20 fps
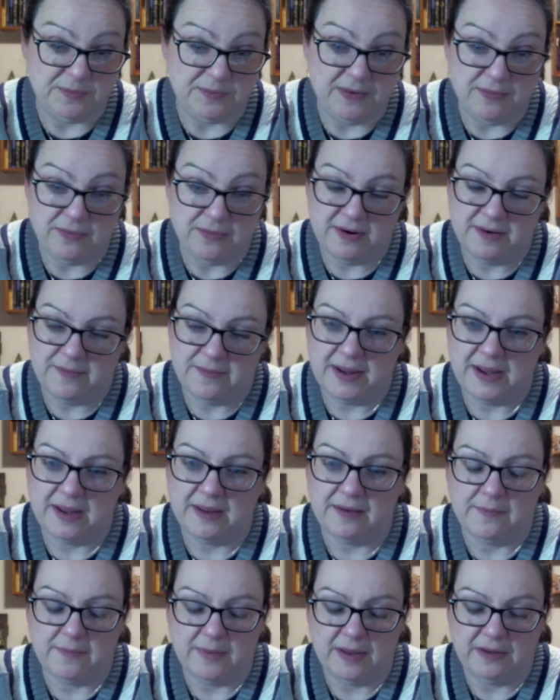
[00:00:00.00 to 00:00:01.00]
one of my
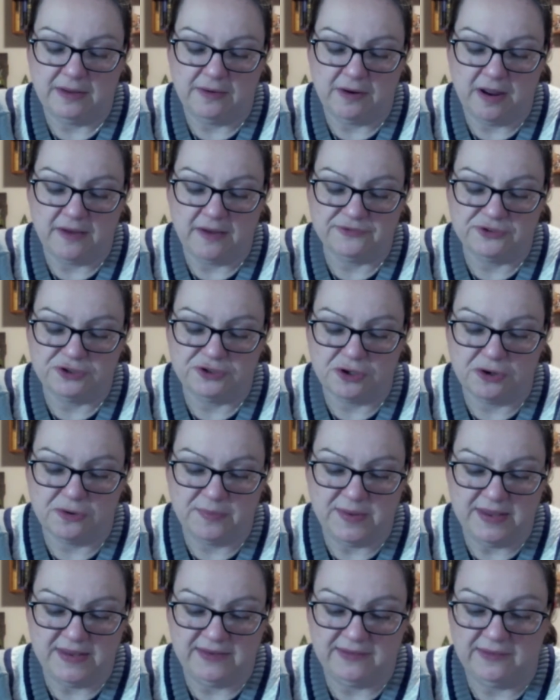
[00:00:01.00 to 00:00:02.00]
craft show
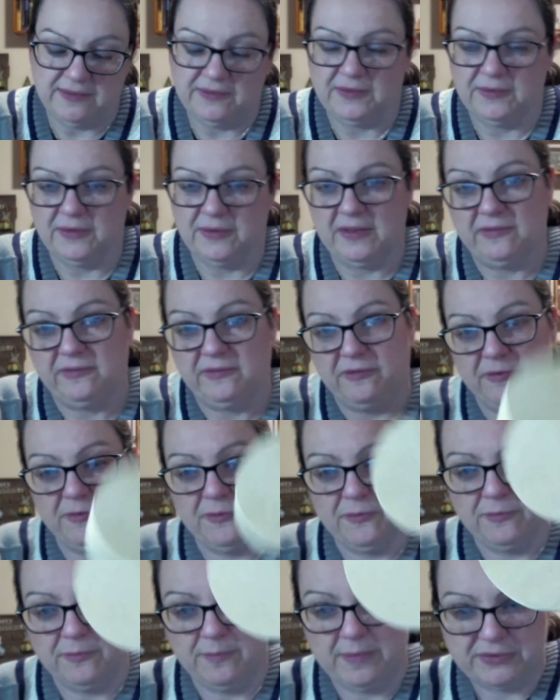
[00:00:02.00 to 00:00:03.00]
pieces, is
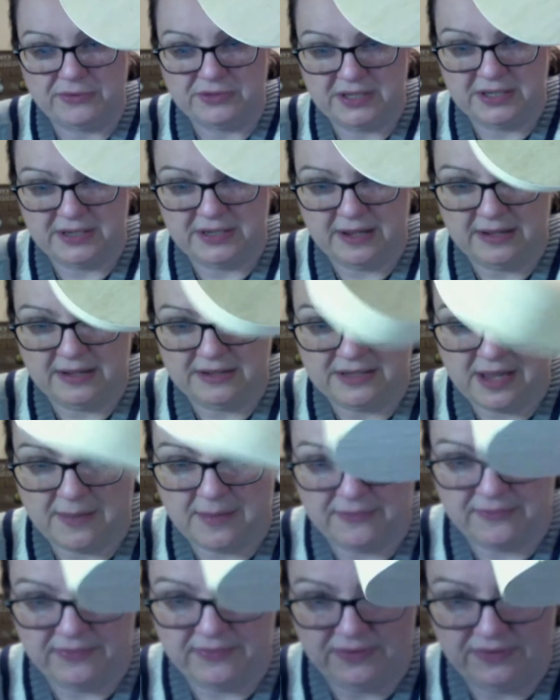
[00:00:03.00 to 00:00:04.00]
to mount it on top
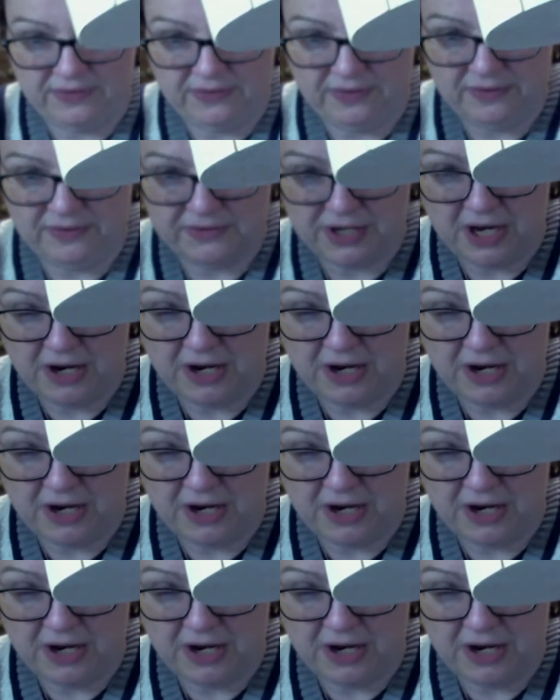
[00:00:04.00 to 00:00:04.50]
of this little shaker